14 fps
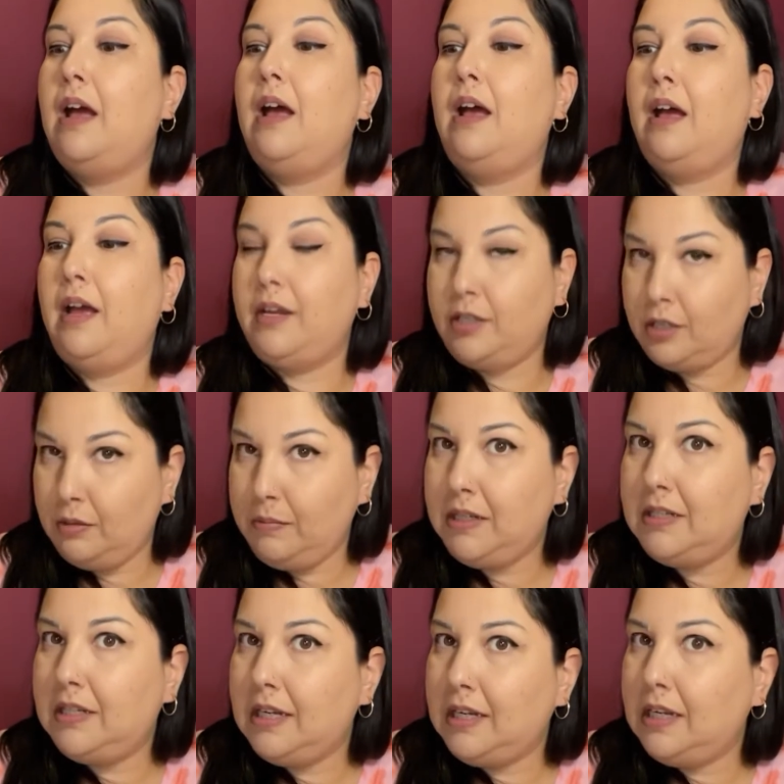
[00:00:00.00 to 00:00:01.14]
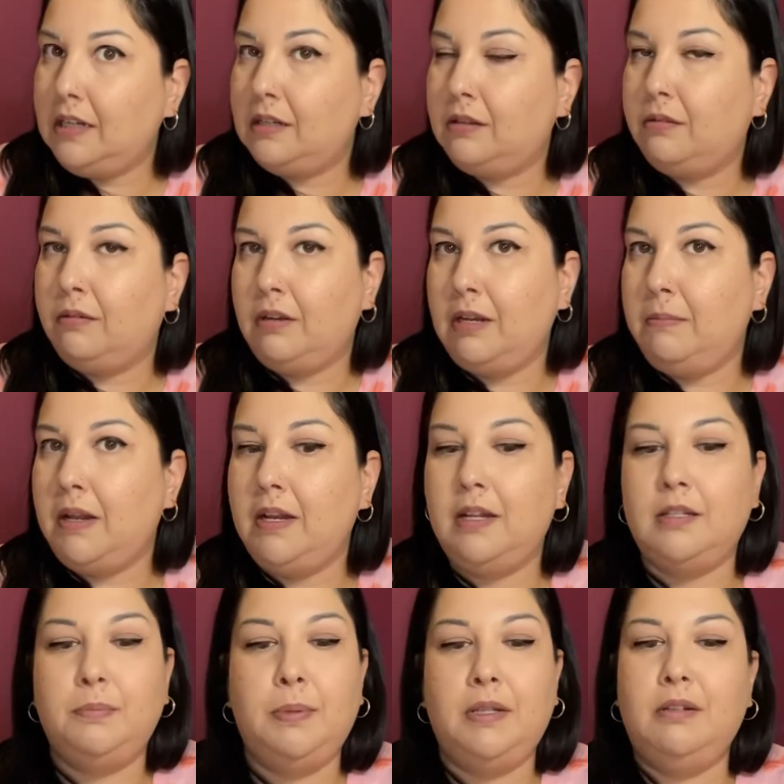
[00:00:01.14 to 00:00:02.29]
I should be sticking to 30
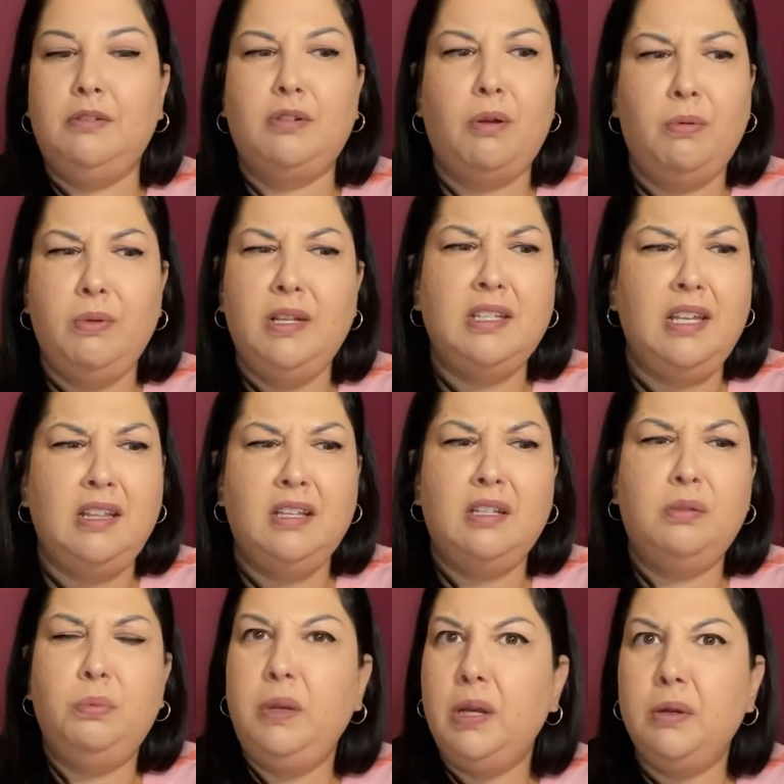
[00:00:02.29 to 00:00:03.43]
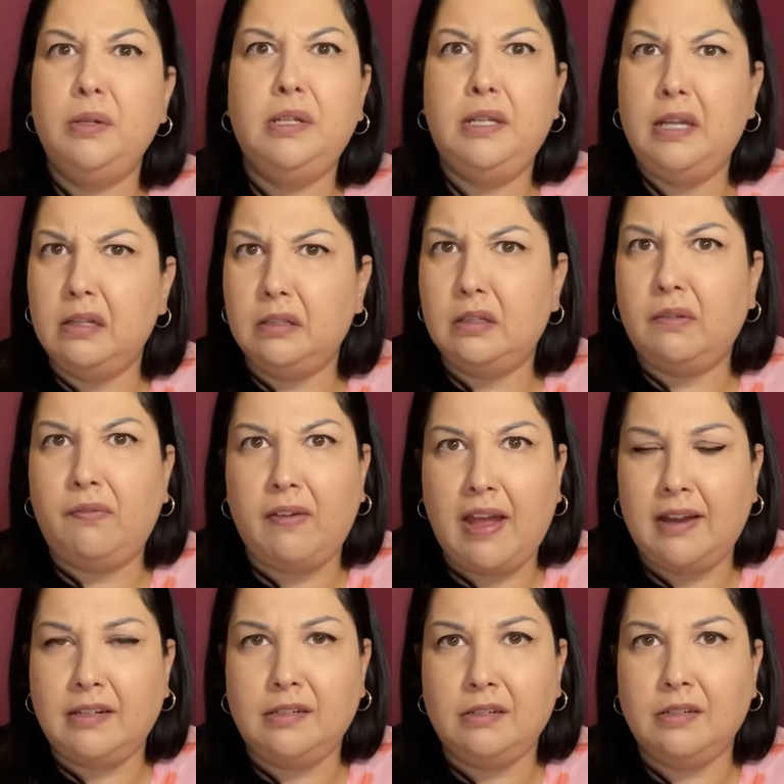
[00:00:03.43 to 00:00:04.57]
minutes, but there's always like this weird guilt
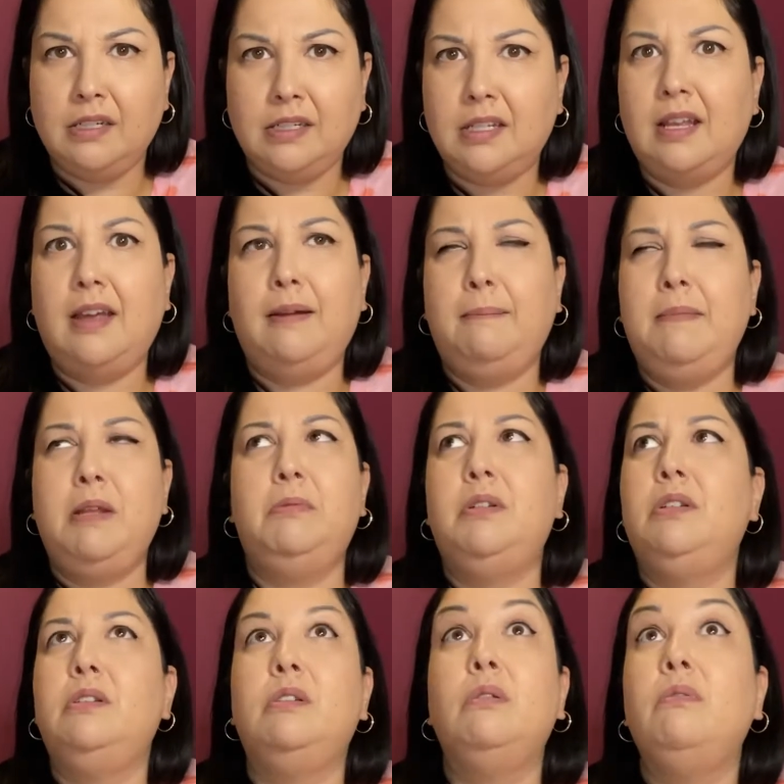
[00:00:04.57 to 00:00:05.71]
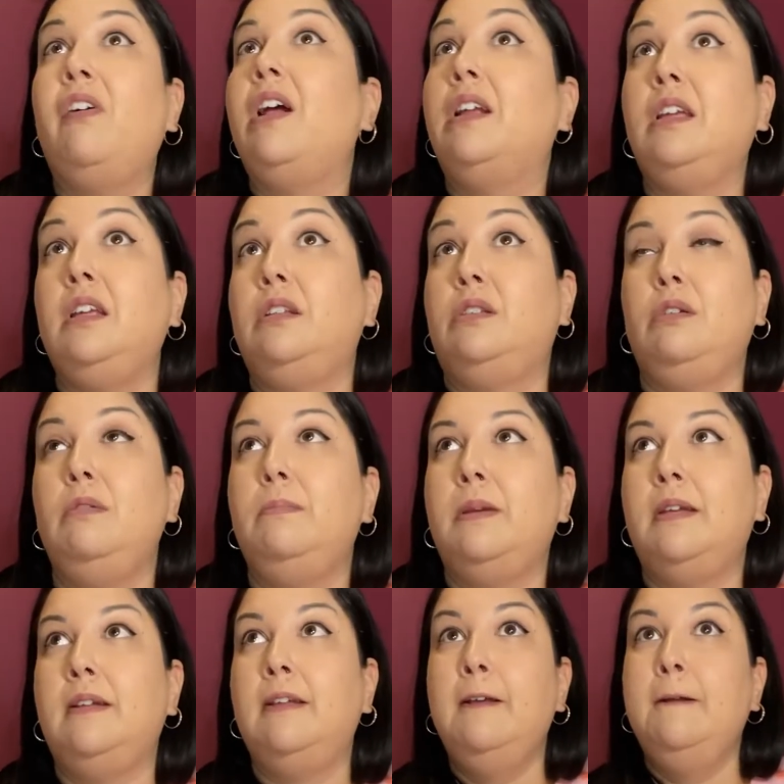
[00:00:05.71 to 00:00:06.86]
factor inside me, which is so fucking
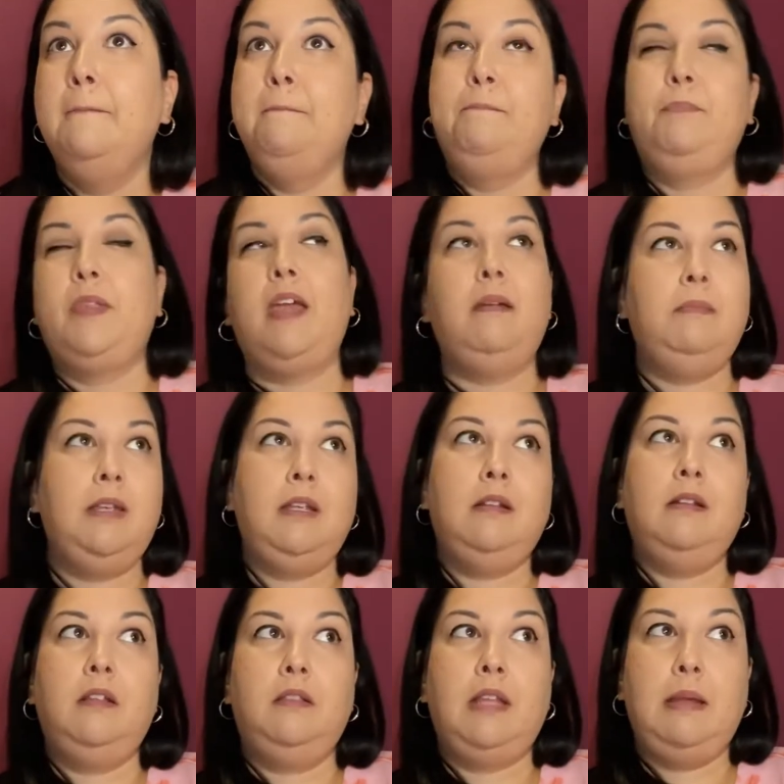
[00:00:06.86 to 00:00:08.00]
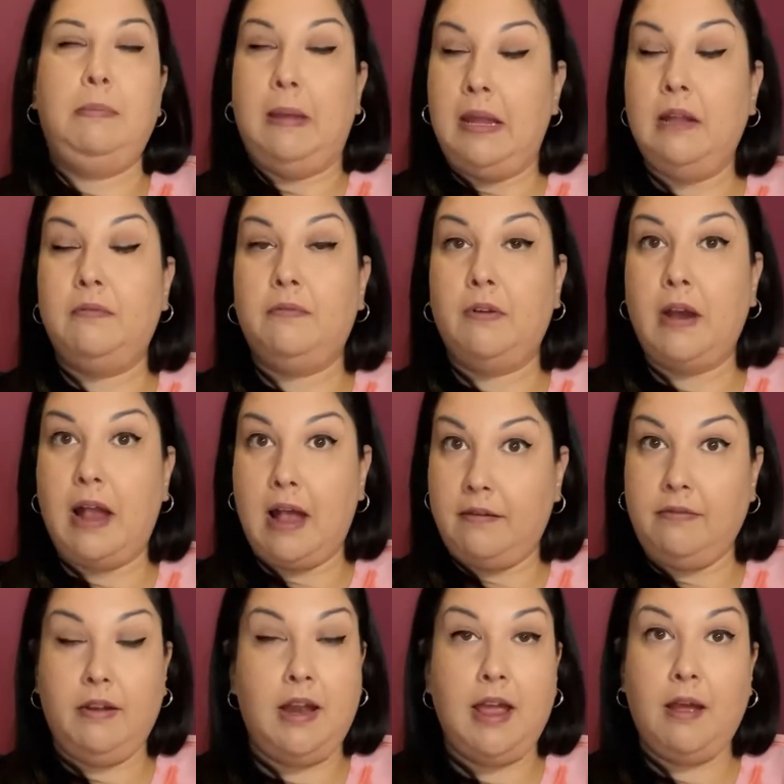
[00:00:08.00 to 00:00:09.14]
stupid I mean, they paid for half
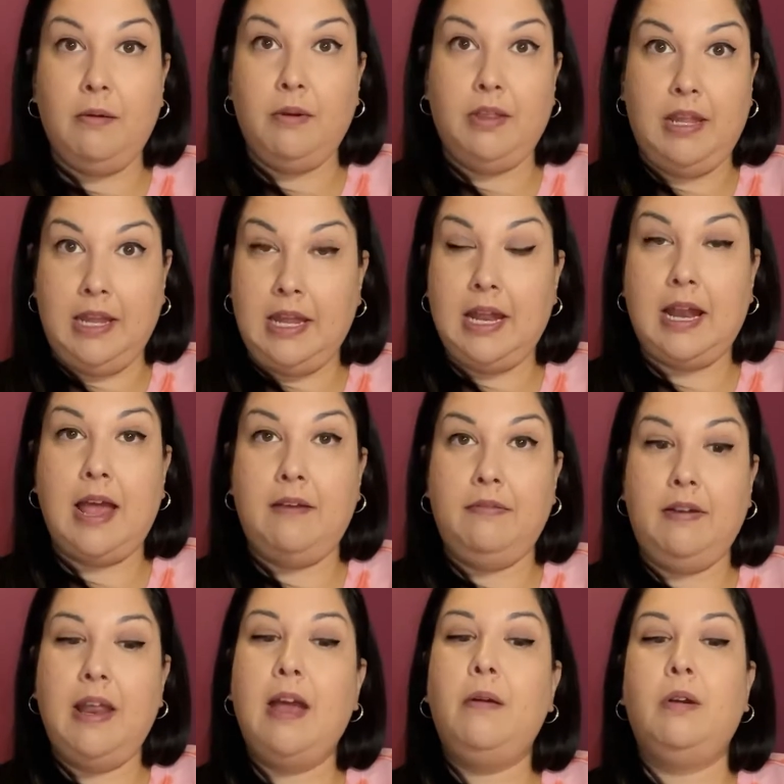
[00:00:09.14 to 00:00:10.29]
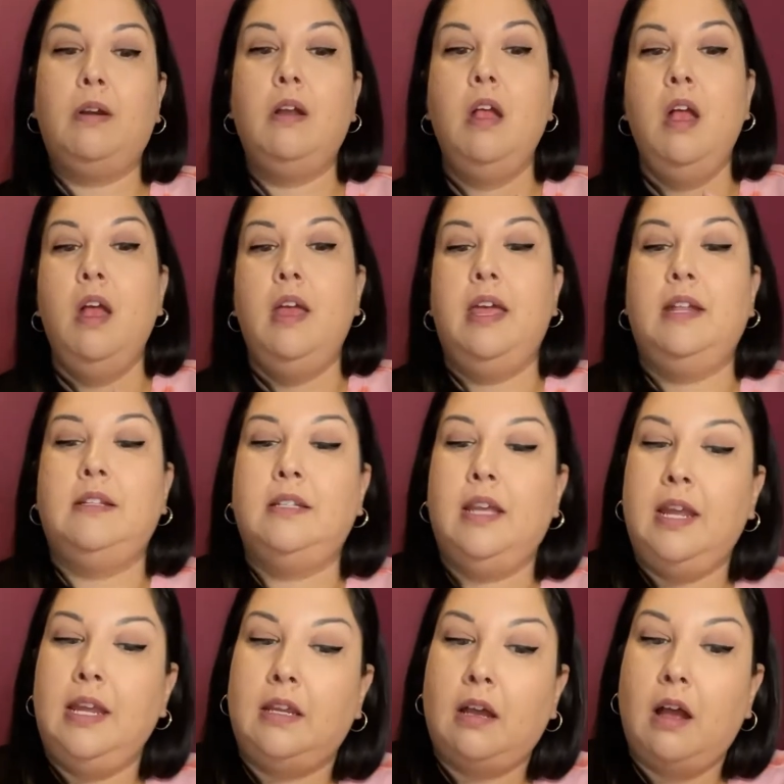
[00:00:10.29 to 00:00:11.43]
an hour. They get half an hour. It's
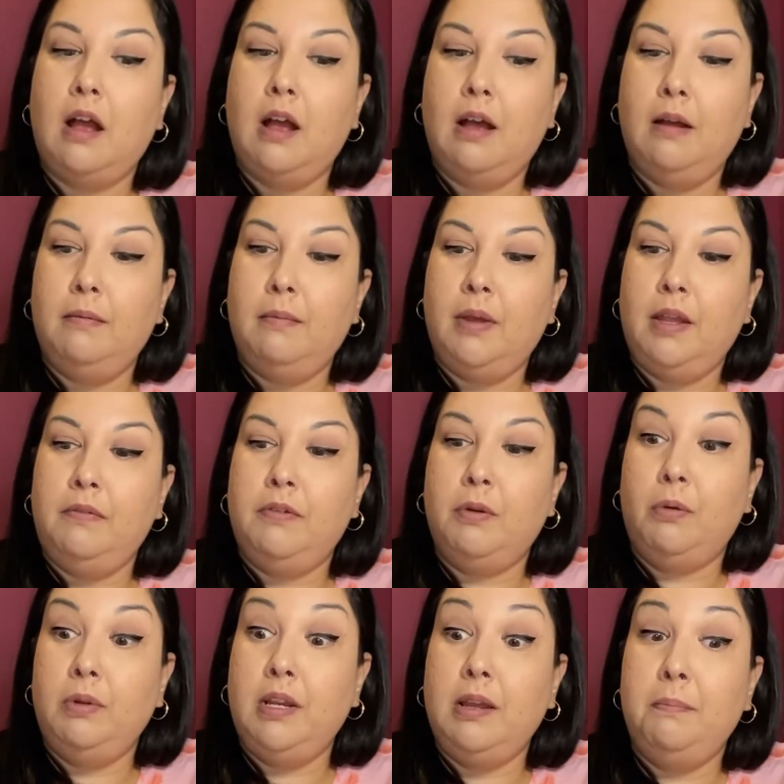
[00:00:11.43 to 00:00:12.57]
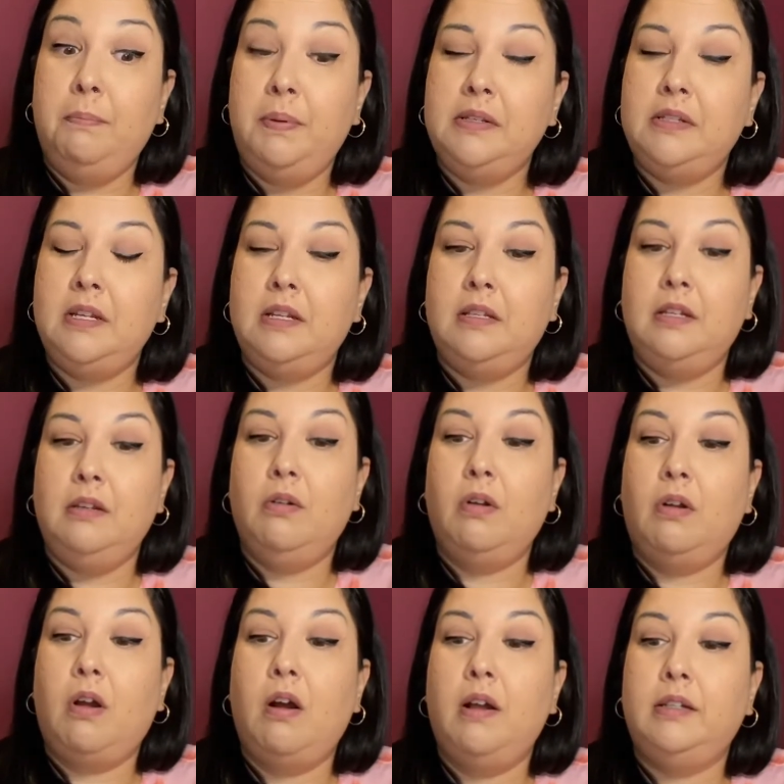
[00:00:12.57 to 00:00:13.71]
like um, if you're owning a business and you're
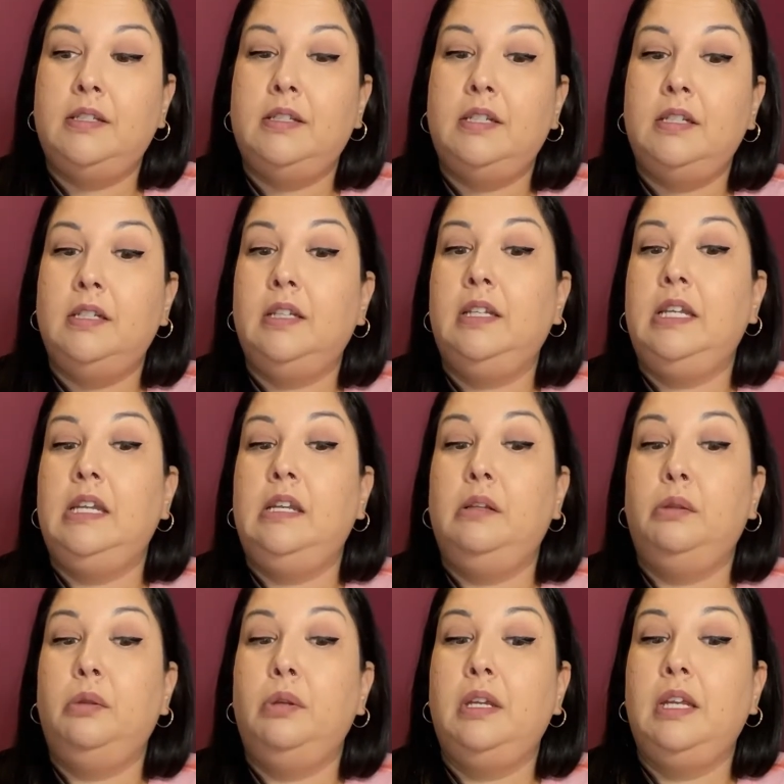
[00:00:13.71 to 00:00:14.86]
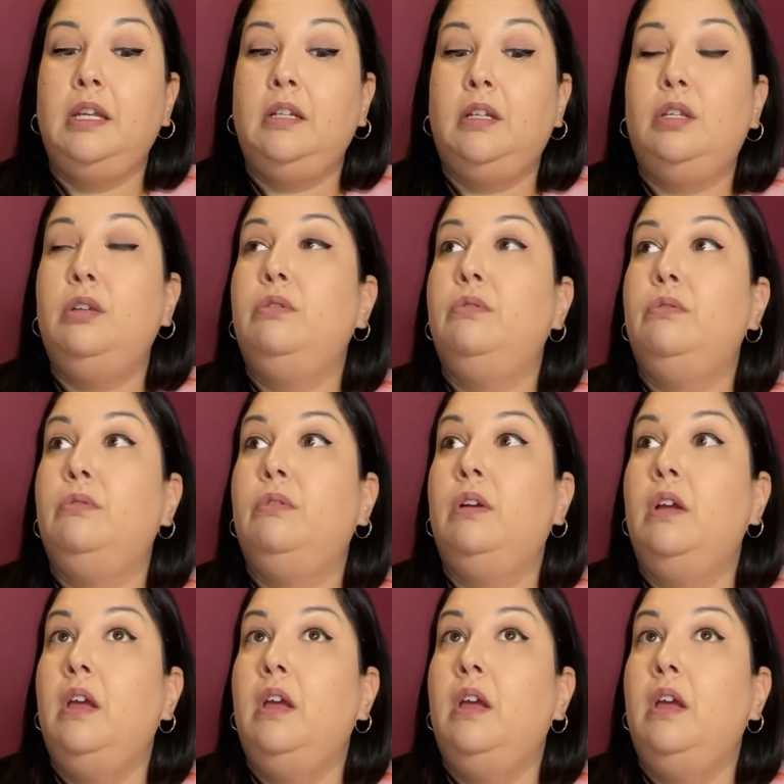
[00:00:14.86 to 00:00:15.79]
constantly looking to